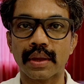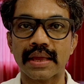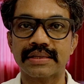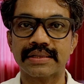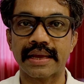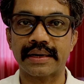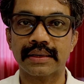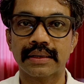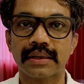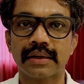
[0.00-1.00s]
can
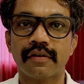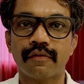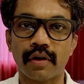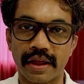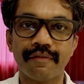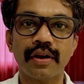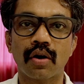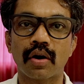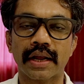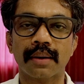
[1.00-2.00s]
set for every
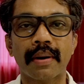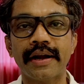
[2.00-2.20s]
contact.